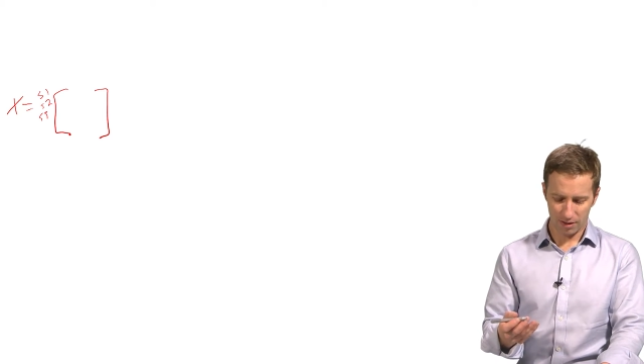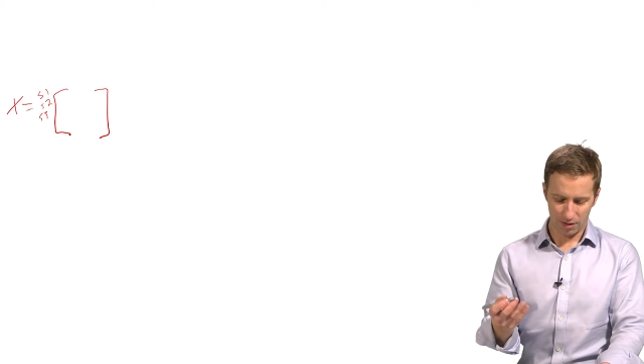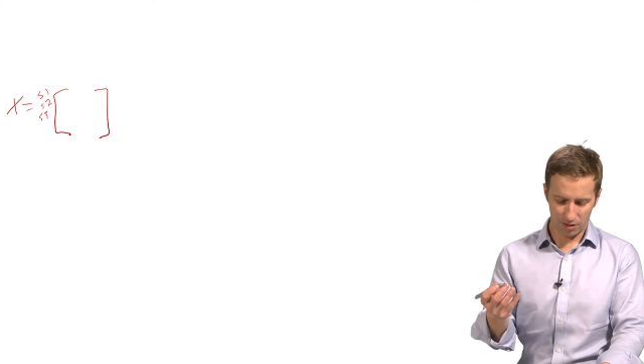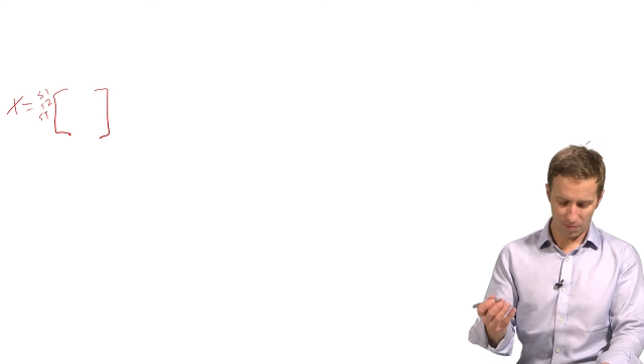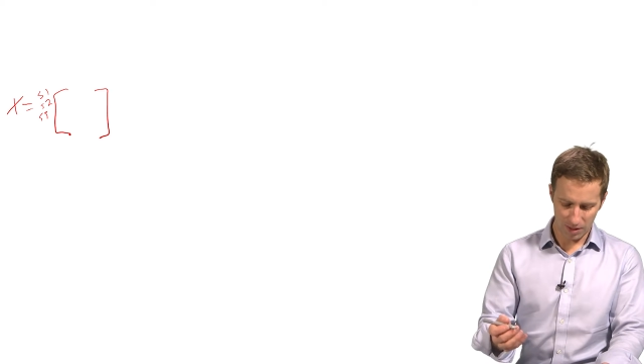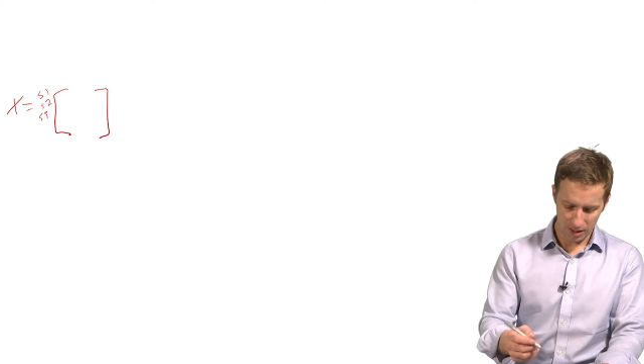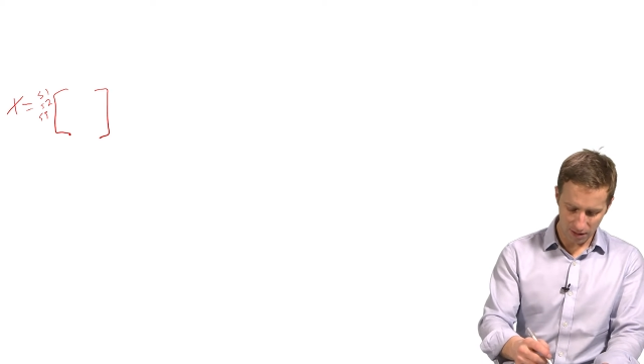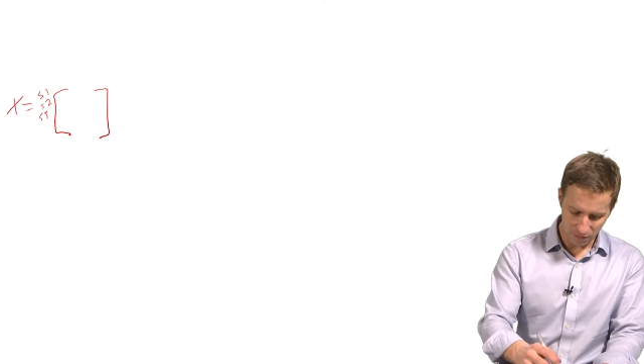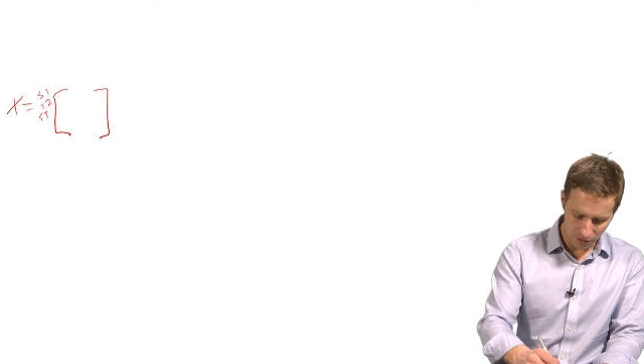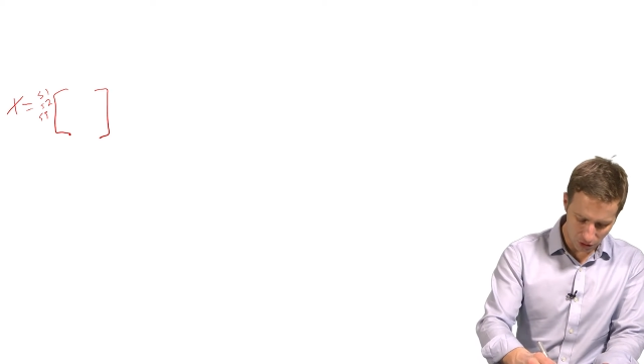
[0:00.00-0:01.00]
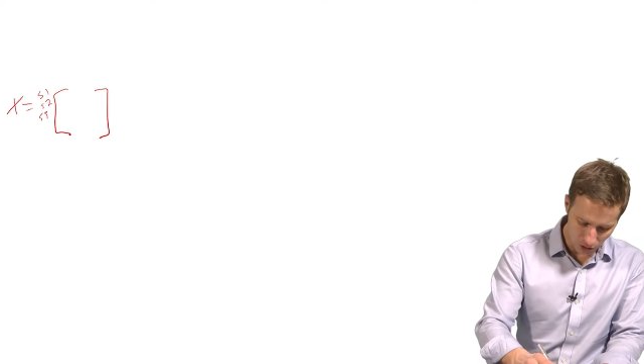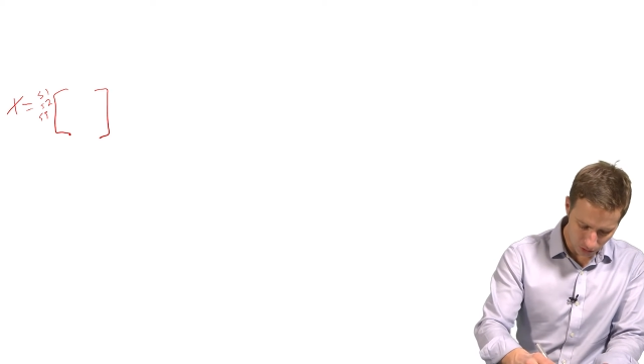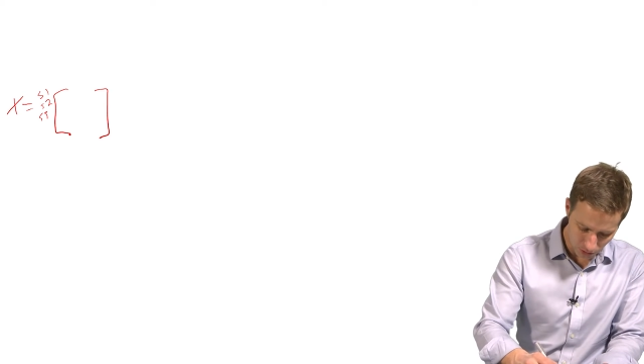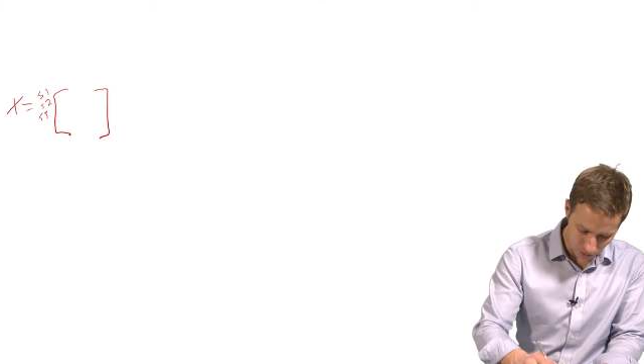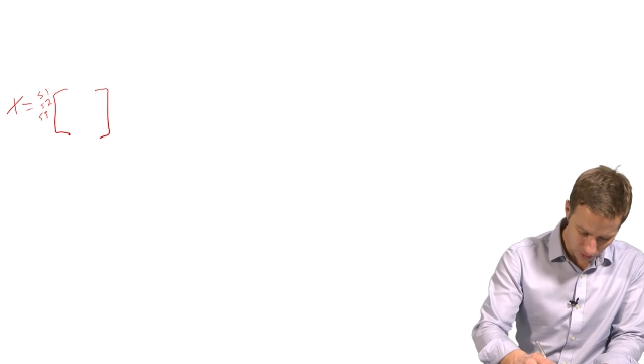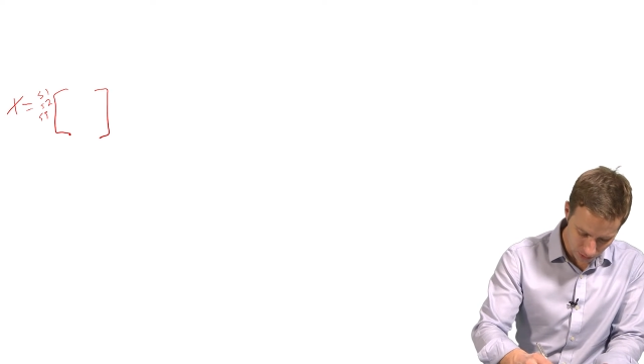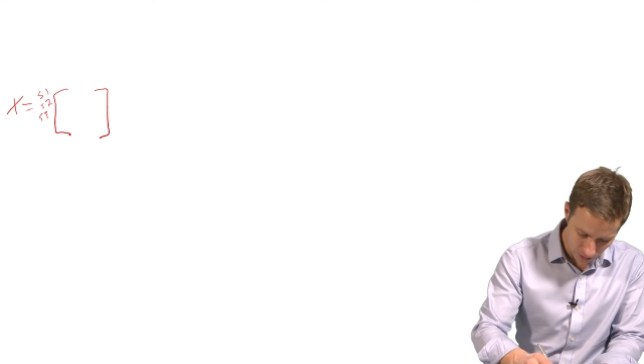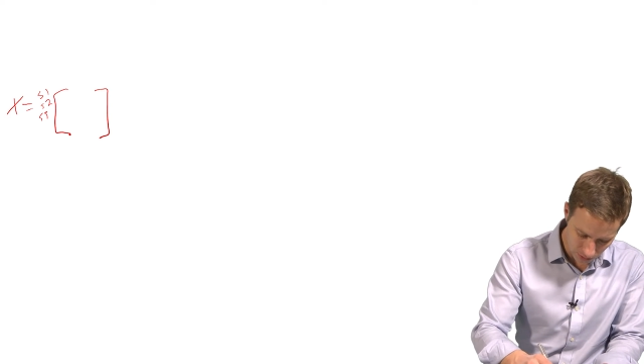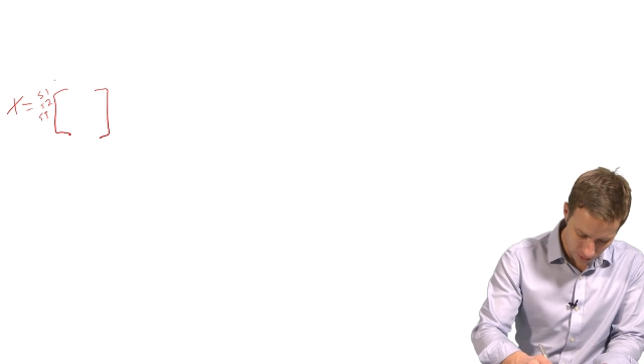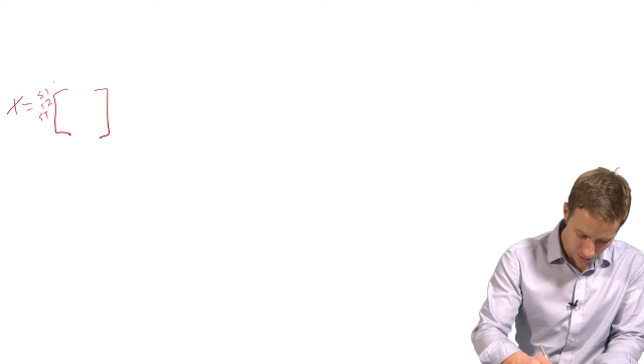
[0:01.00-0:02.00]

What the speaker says: they could be any feature, so let's